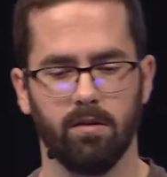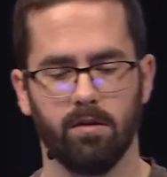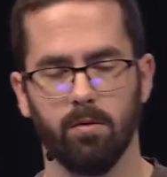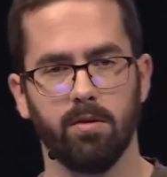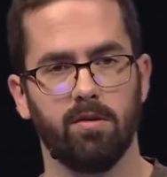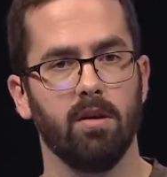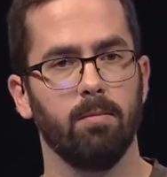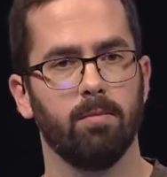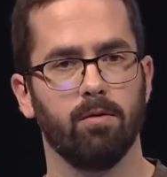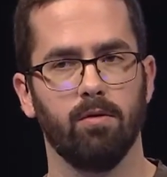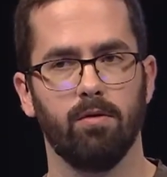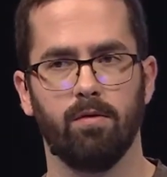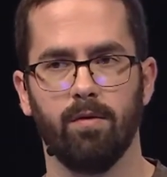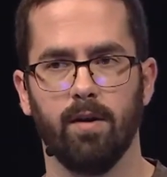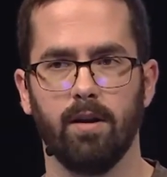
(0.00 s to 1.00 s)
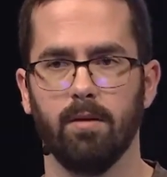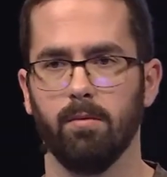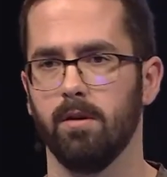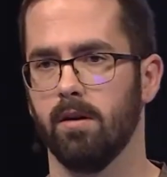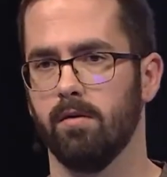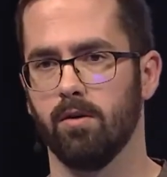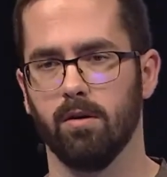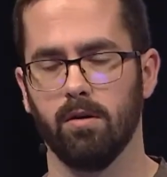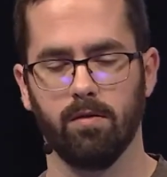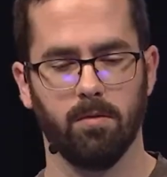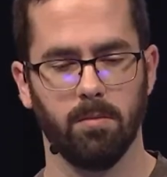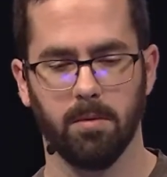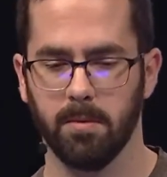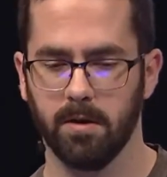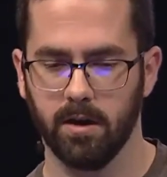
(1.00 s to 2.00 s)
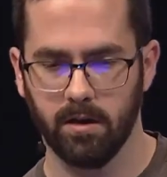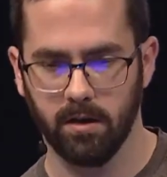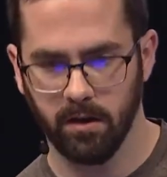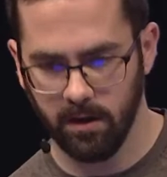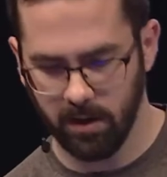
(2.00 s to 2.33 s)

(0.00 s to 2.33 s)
So we sent proof, and then we never heard from them again.